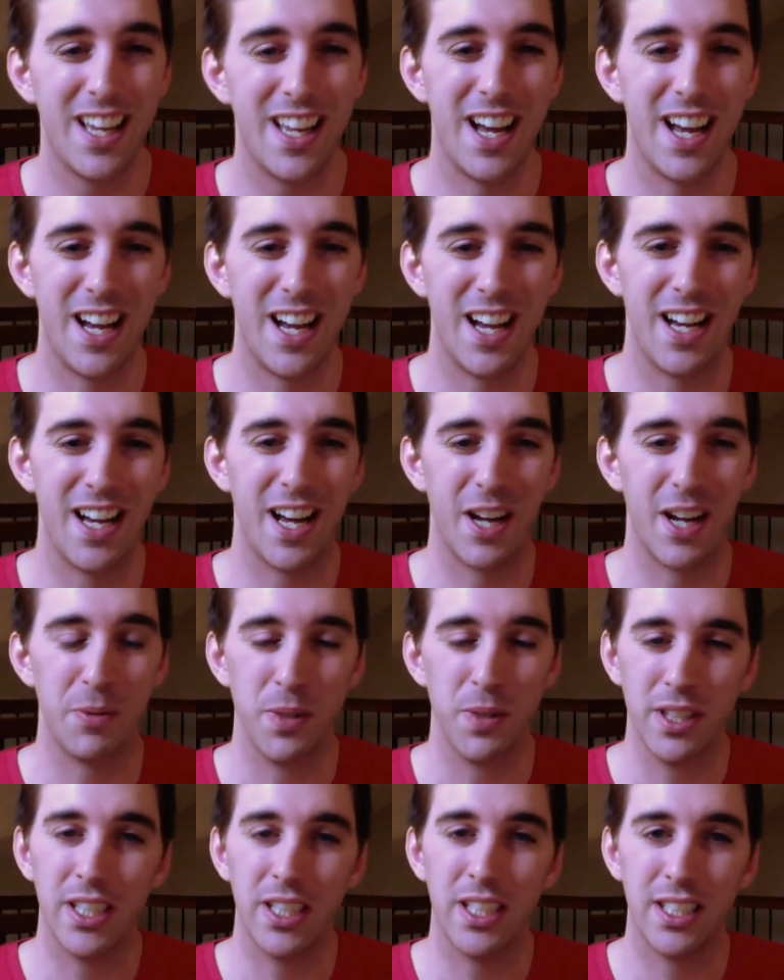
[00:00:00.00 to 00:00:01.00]
I
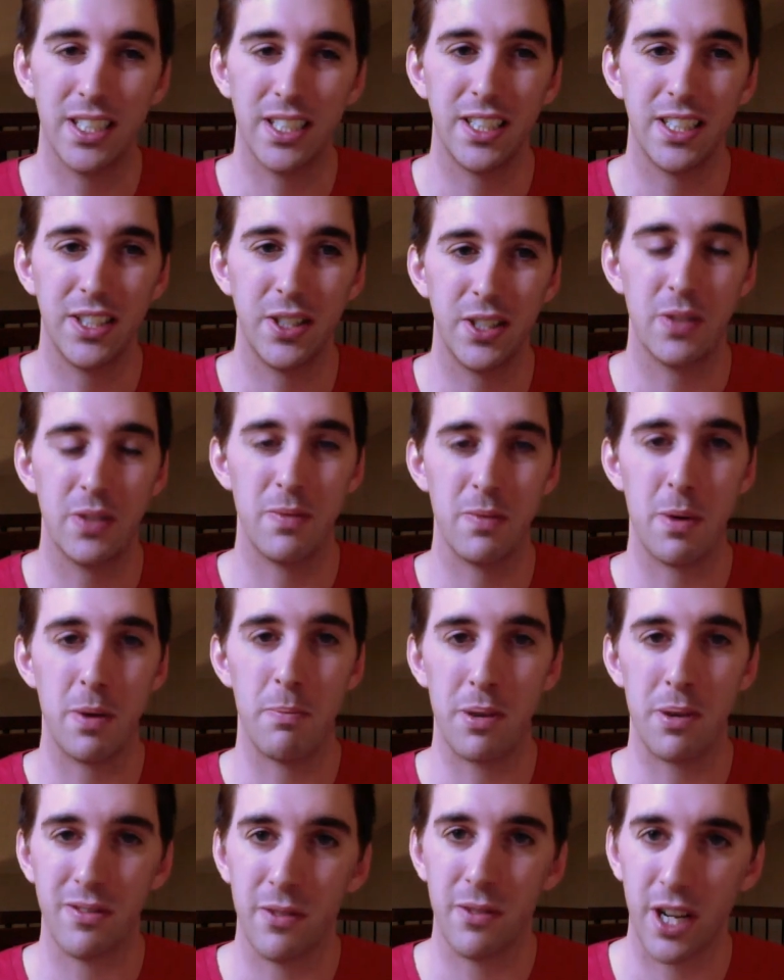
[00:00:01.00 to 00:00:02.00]
really, I'm a
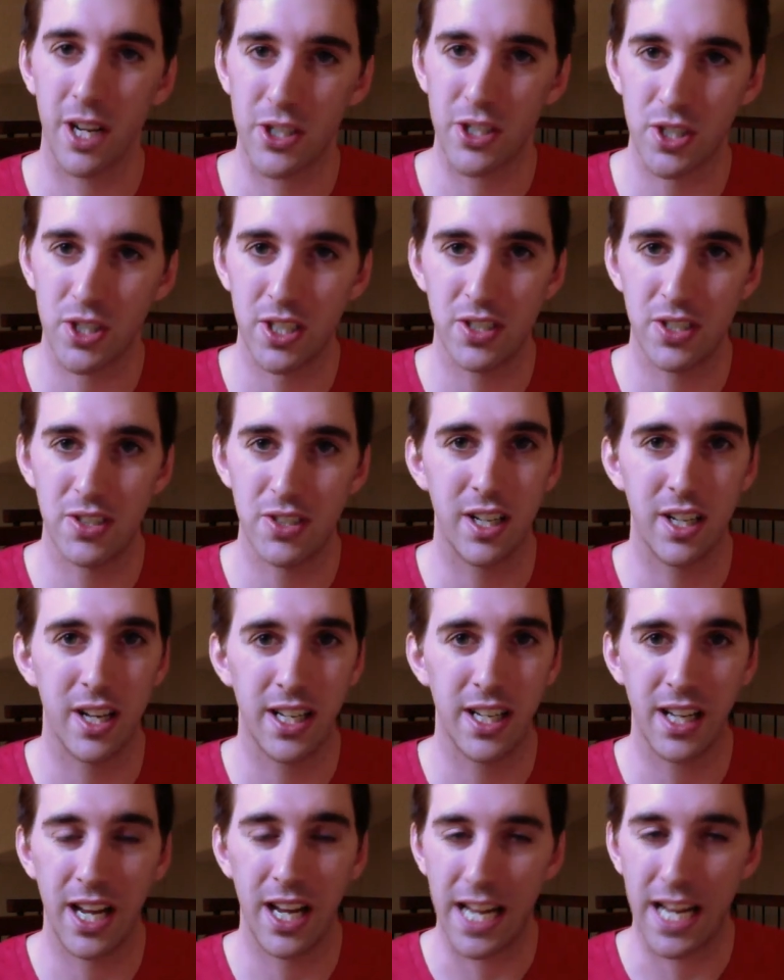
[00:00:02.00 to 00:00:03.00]
perfectionist, and
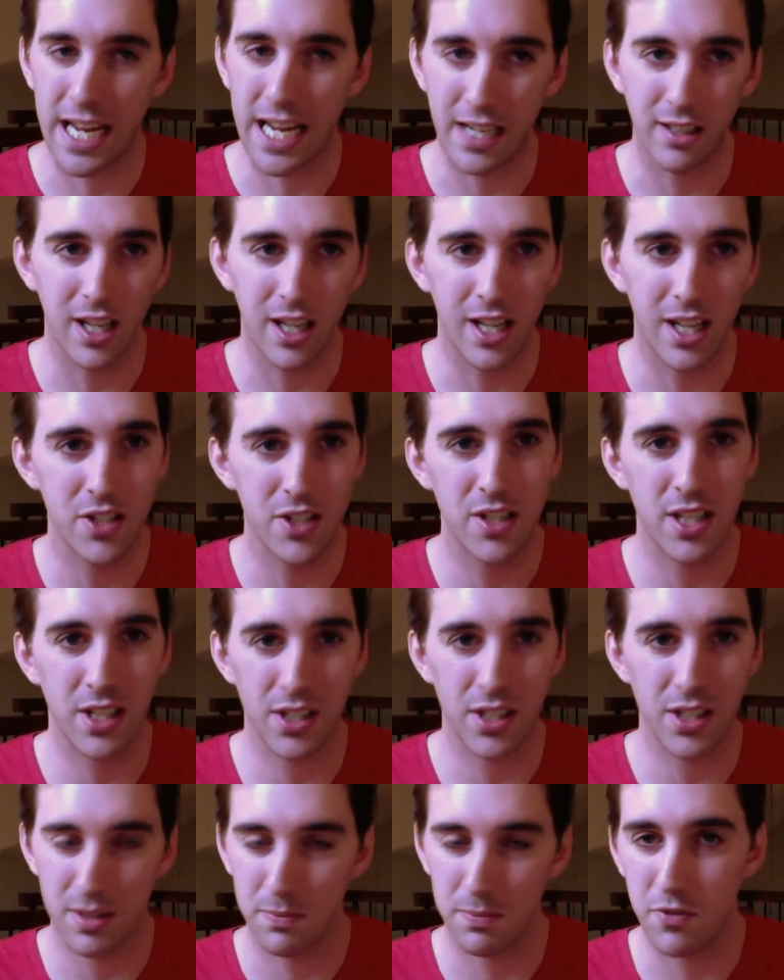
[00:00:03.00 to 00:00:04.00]
I analyze
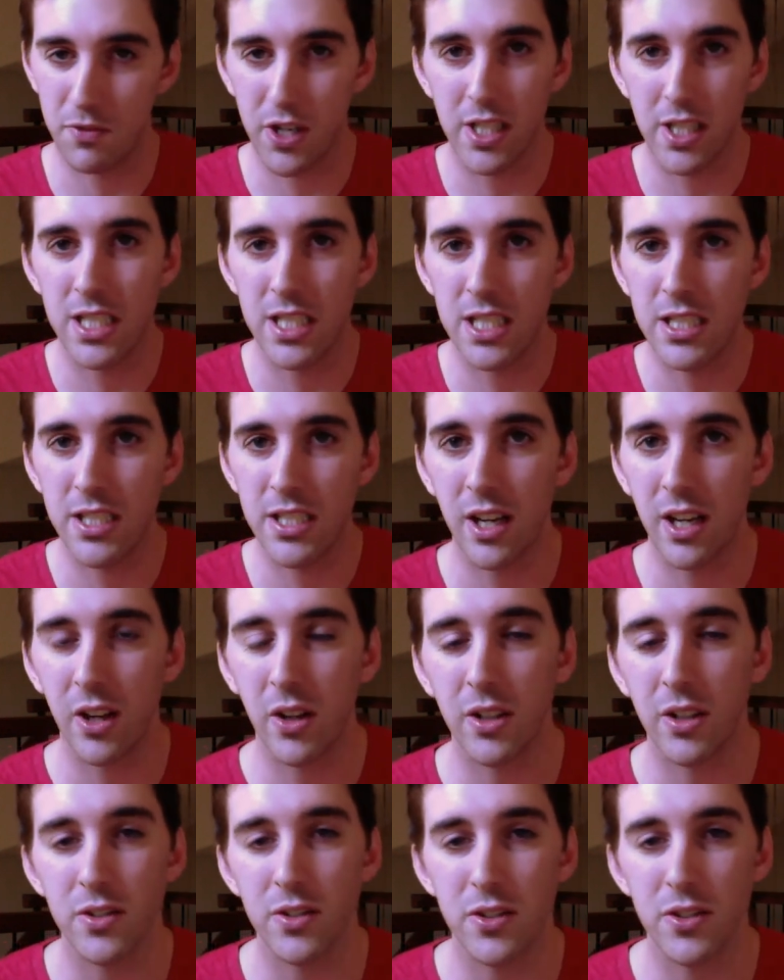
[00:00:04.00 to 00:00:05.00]
things. I'm very
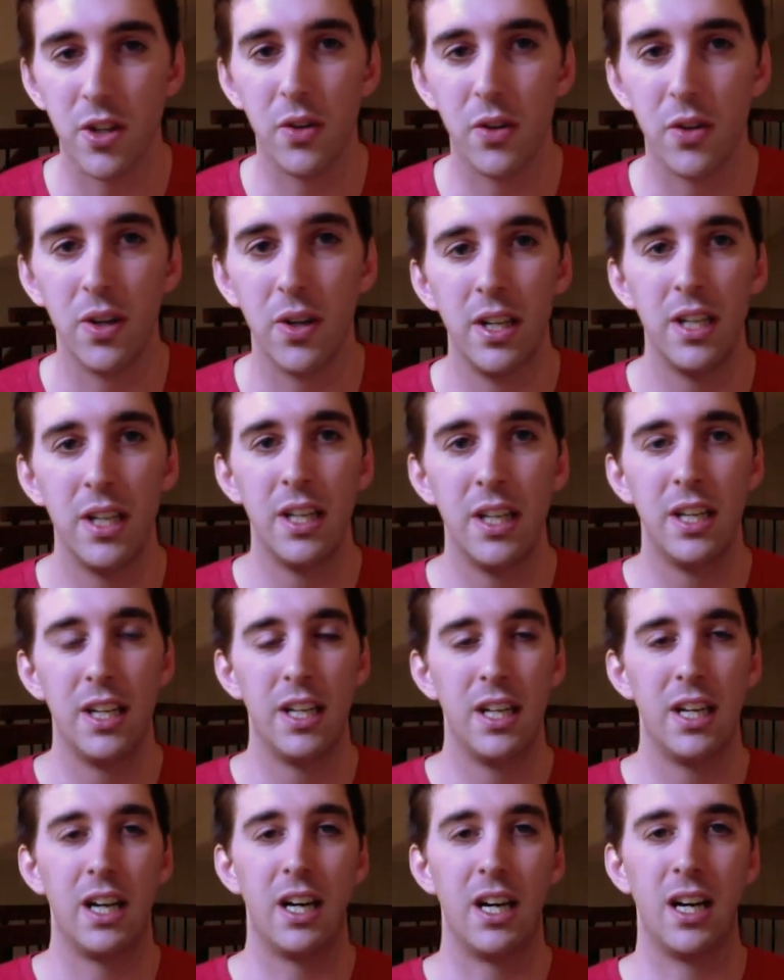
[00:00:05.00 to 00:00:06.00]
detailed, and so
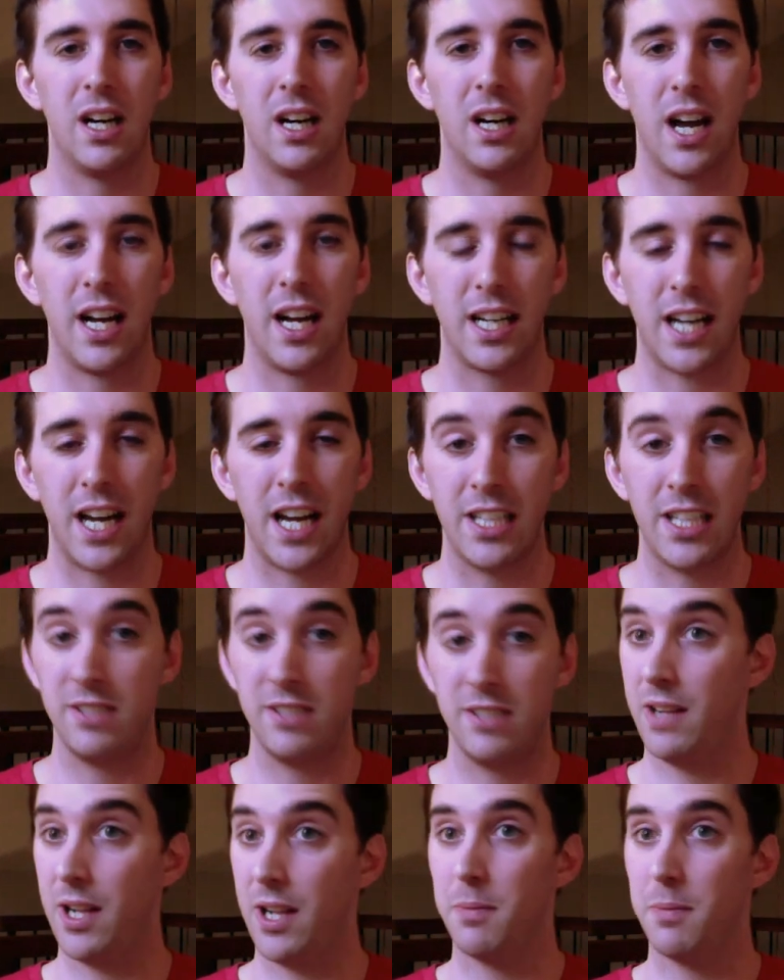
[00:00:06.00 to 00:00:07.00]
I kind of
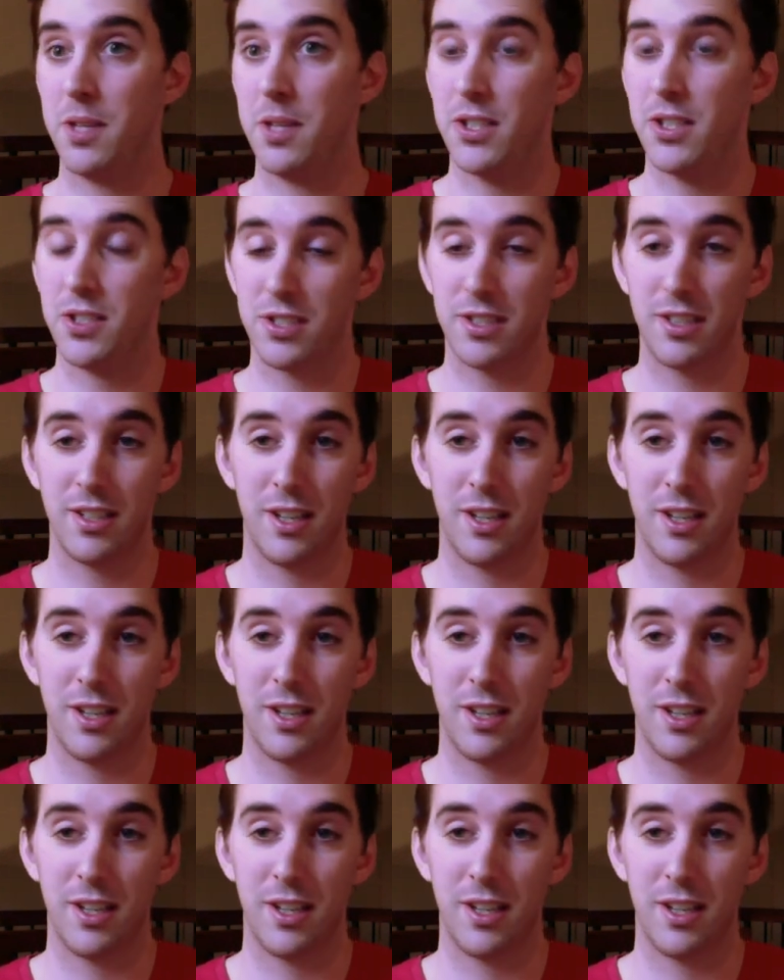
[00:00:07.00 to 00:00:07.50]
developed this,